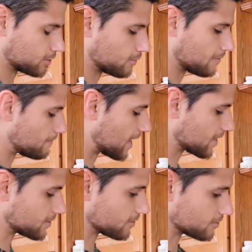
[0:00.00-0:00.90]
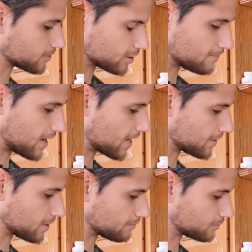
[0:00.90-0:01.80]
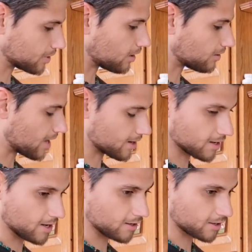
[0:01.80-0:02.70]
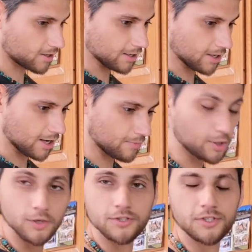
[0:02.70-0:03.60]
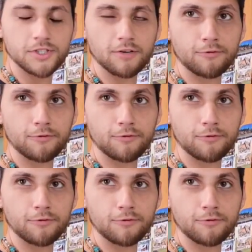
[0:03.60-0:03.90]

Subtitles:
you want binders to bind up to all that gunk and chemicals and stuff you